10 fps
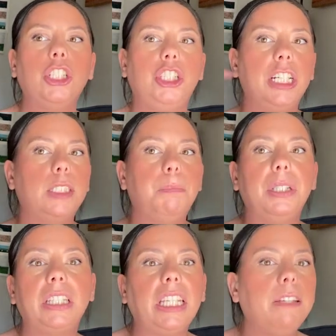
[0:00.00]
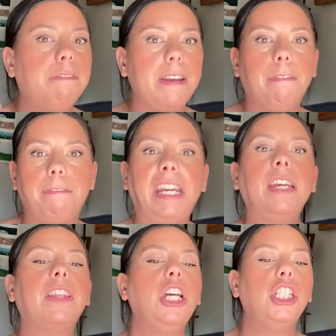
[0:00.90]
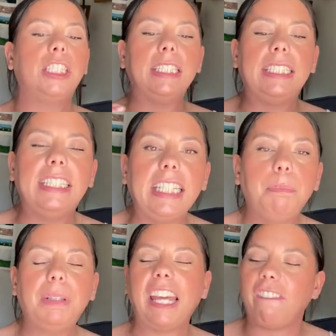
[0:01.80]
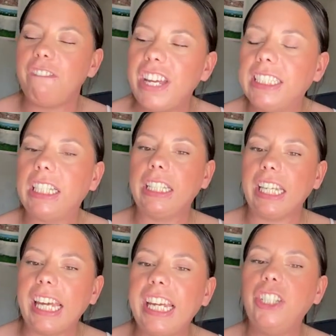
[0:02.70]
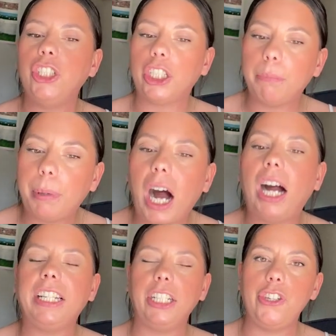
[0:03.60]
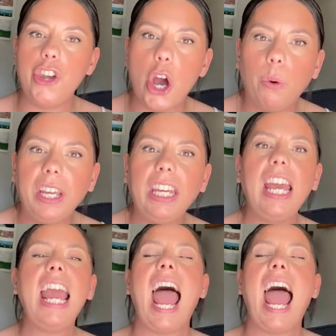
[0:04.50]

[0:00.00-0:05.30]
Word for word: just belief and faith to deeply physically in your body knowing.